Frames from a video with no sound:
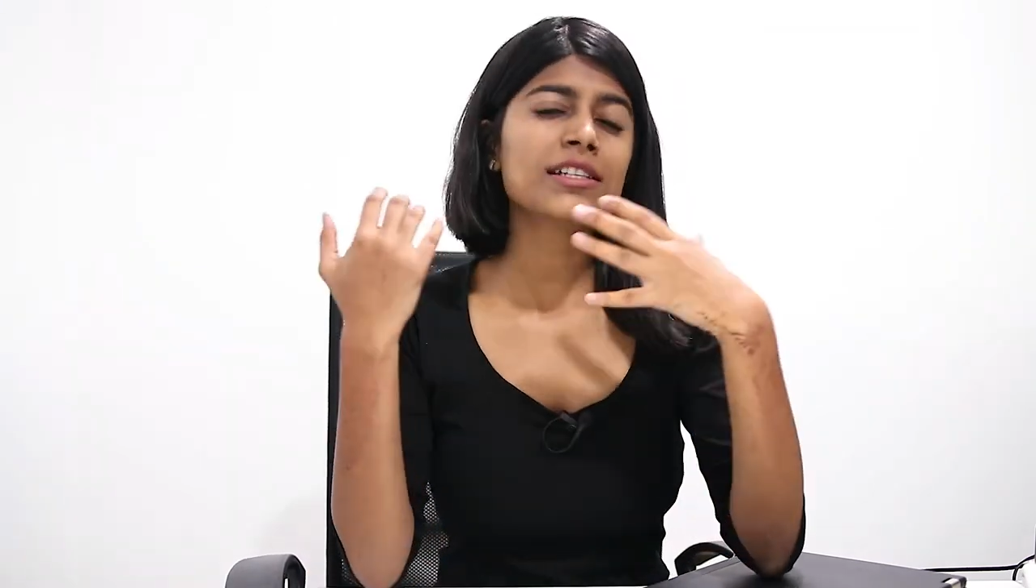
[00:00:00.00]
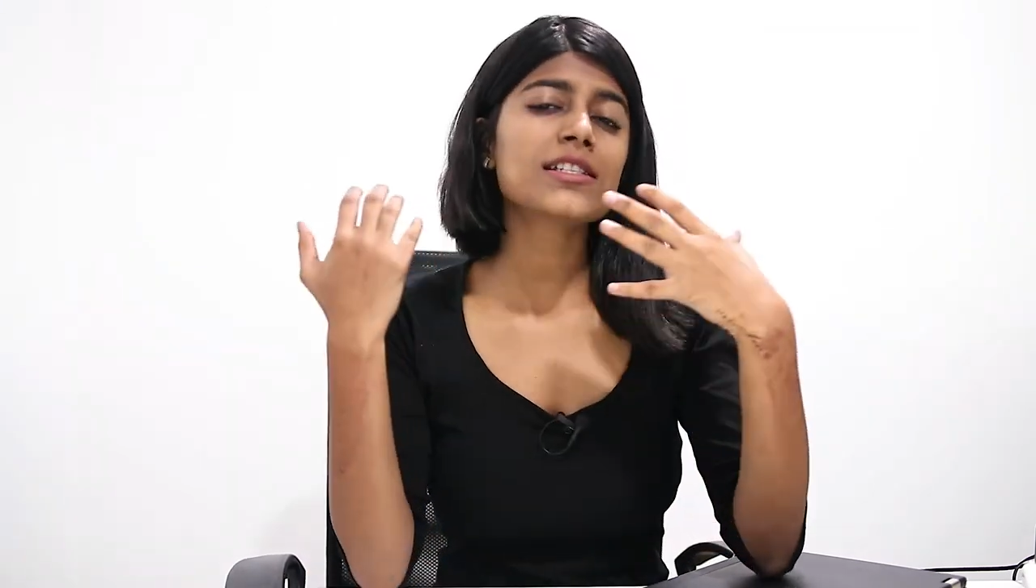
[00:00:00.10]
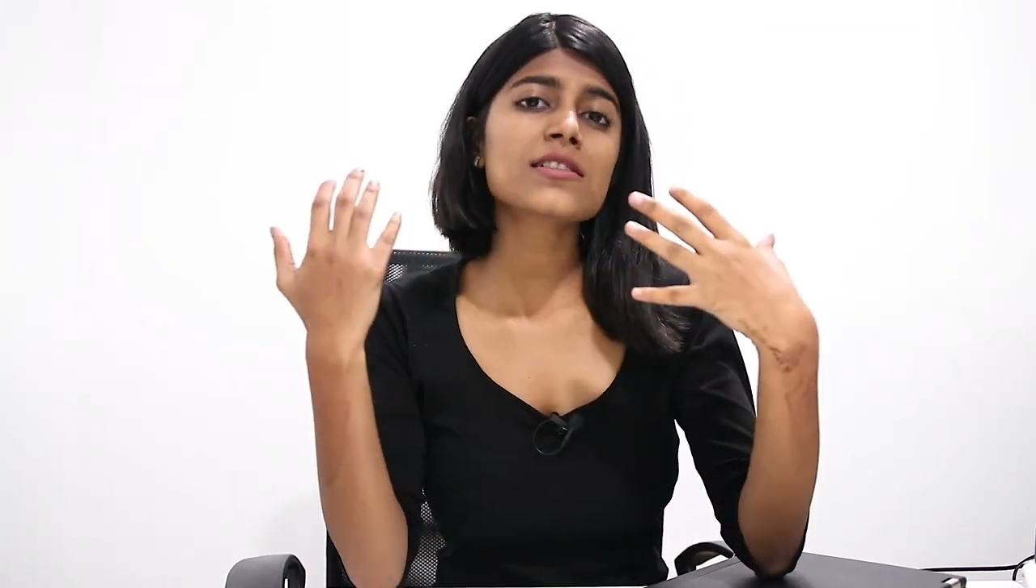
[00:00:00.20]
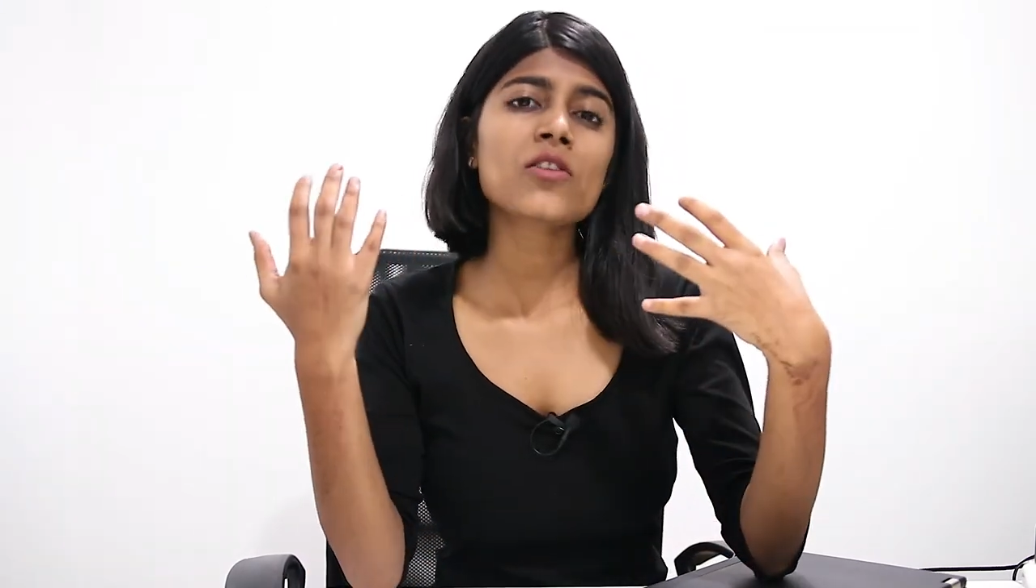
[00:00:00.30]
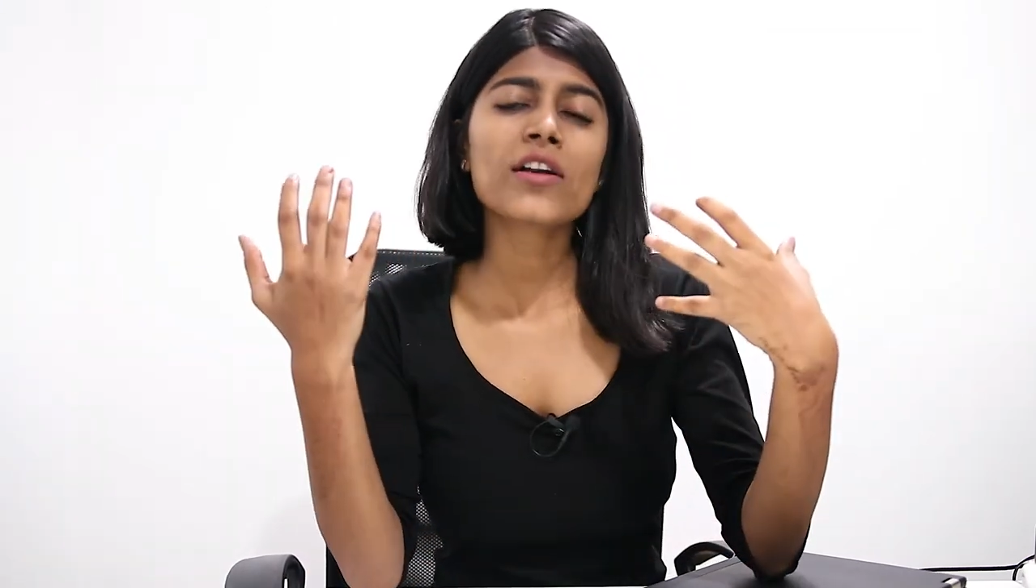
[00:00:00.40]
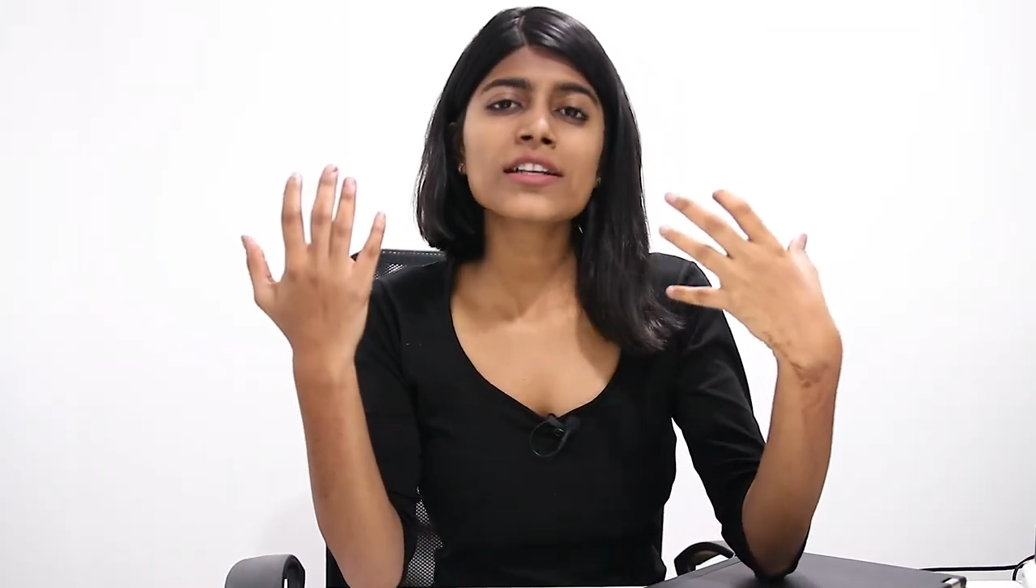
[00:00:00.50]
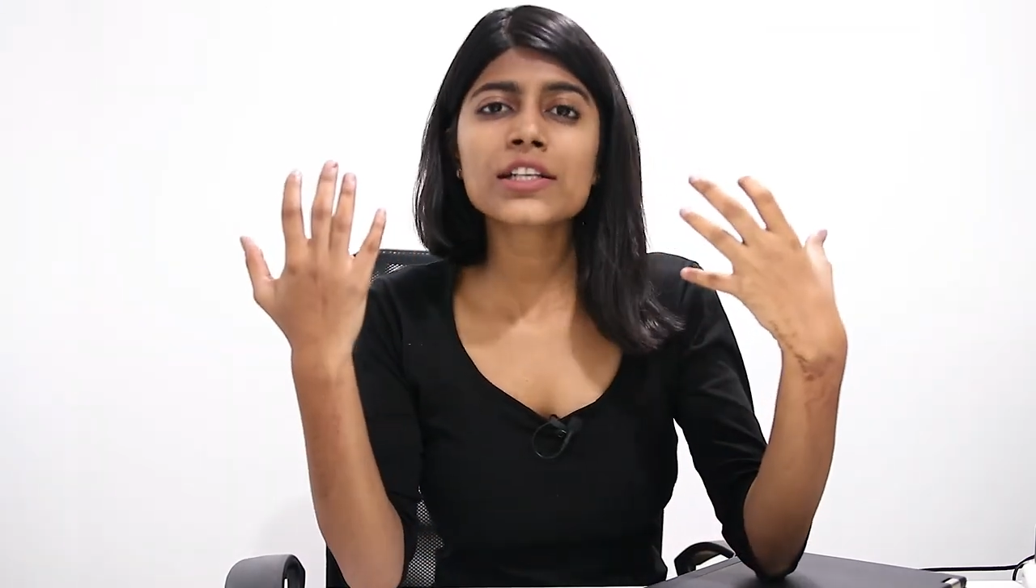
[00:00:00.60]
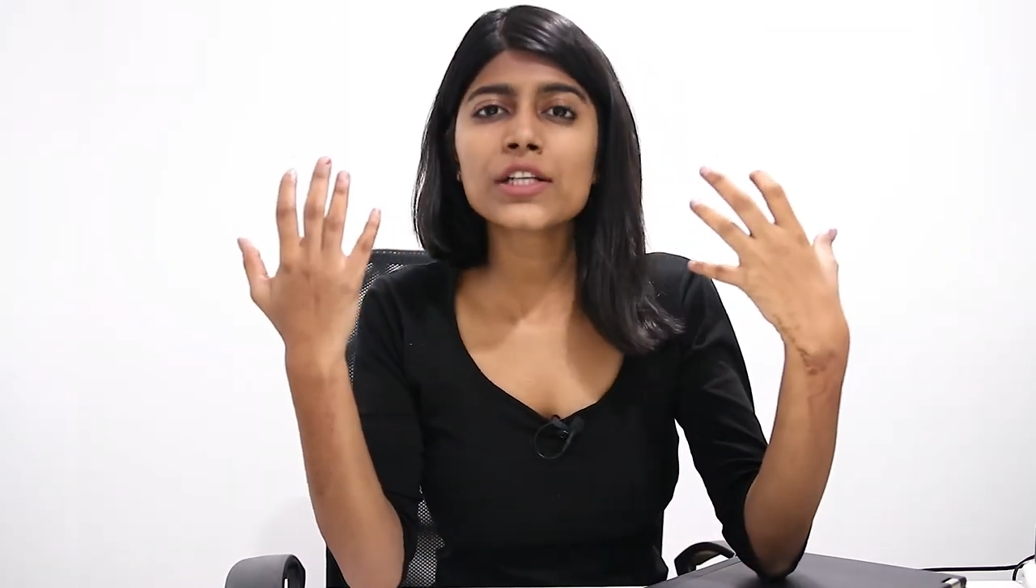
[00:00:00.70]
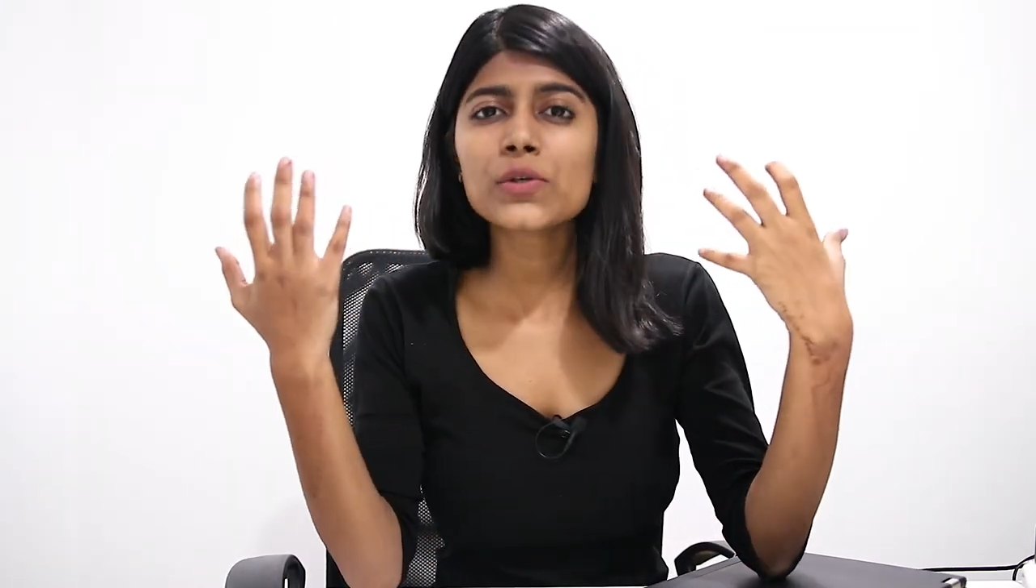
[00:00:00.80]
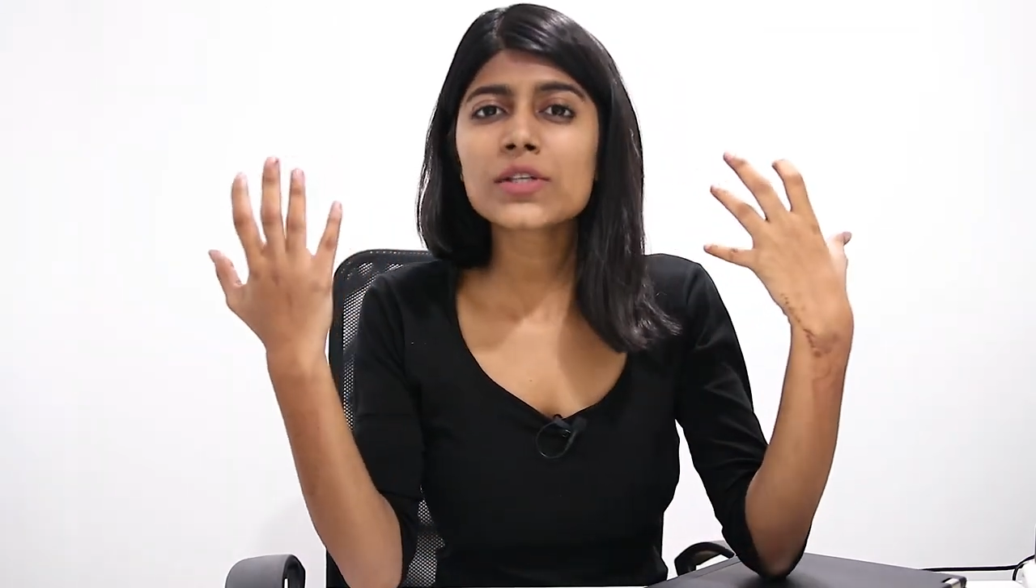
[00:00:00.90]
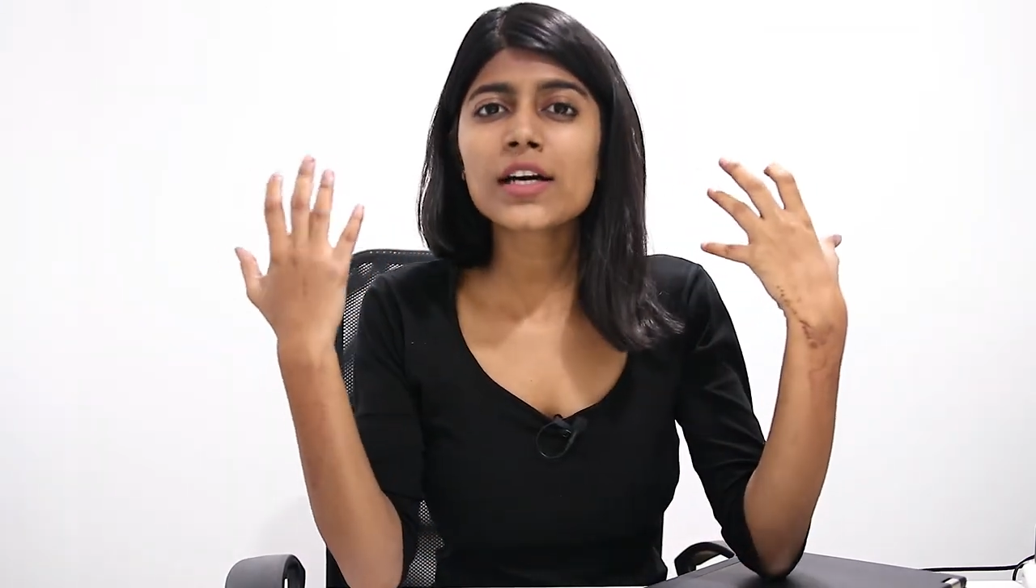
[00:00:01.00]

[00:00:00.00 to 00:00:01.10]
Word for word: it does not include